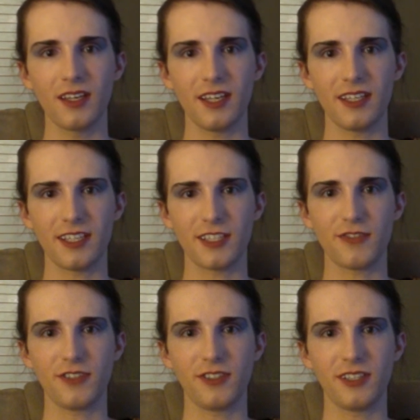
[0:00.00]
it does
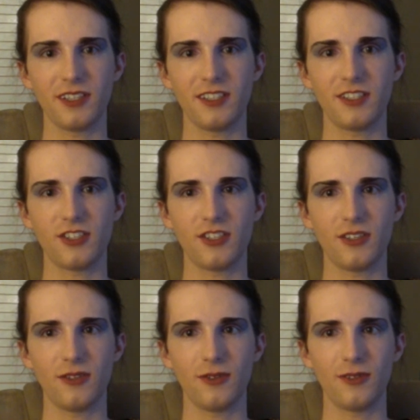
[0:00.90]
feel good
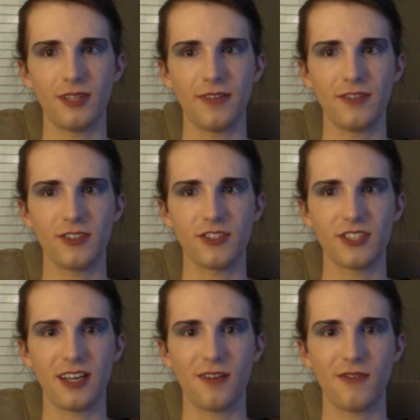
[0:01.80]
to love
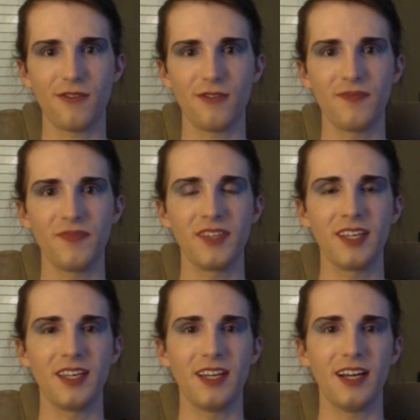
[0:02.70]
yourself
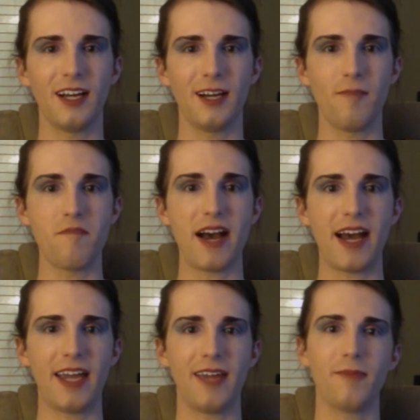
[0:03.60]

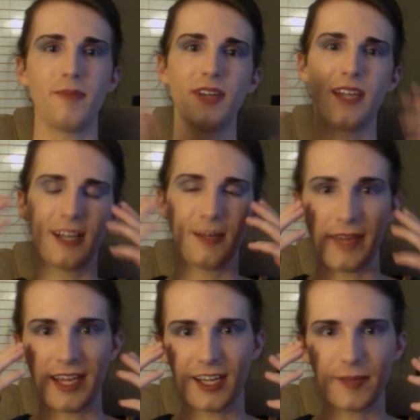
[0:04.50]
by putting on
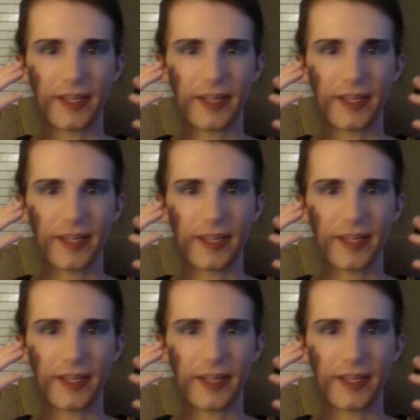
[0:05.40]
makeup.